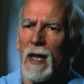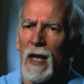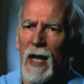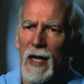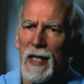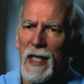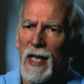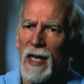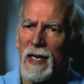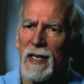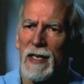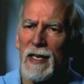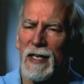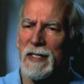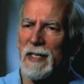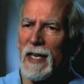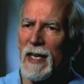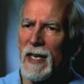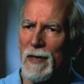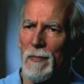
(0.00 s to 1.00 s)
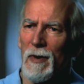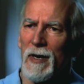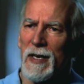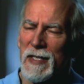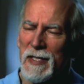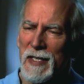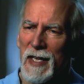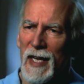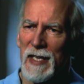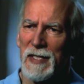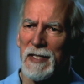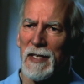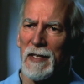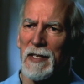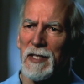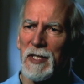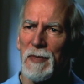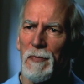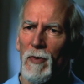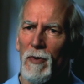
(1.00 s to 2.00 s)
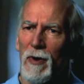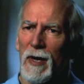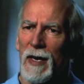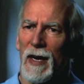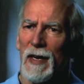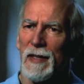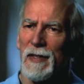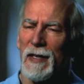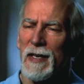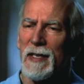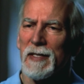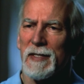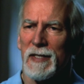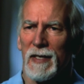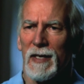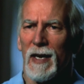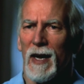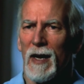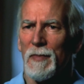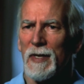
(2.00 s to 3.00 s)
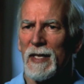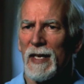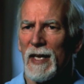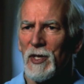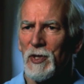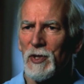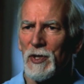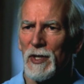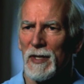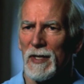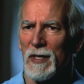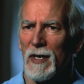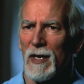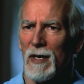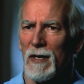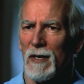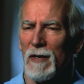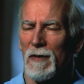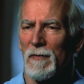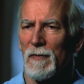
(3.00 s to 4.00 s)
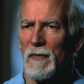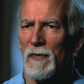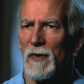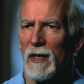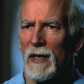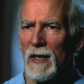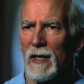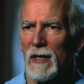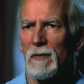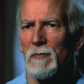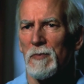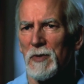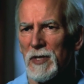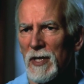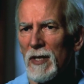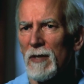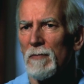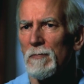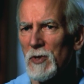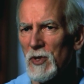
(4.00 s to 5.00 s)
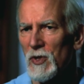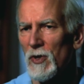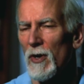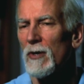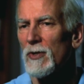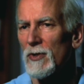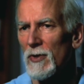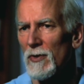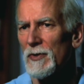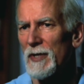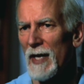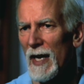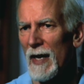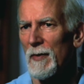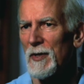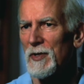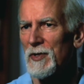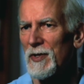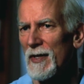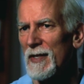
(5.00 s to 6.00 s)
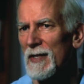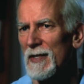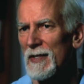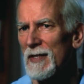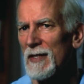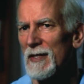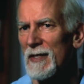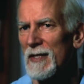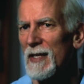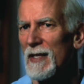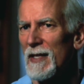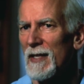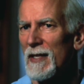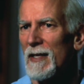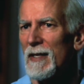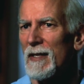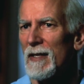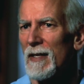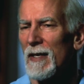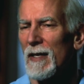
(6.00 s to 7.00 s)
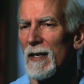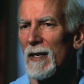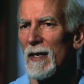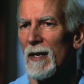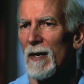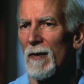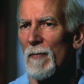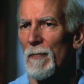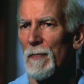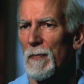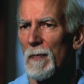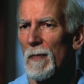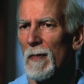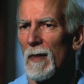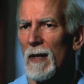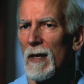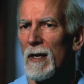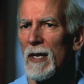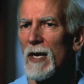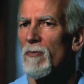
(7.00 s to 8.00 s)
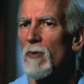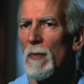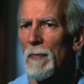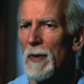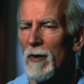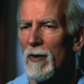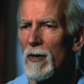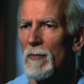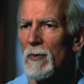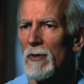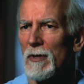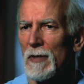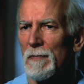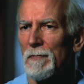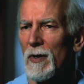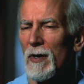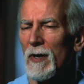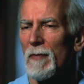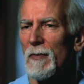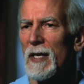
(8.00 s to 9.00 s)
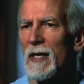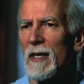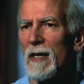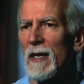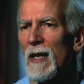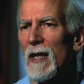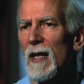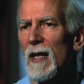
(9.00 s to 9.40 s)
Again, it's anybody's guess at this point. I think it's a combination of uh, some structural damage that is indeed um, irreparable and permanent,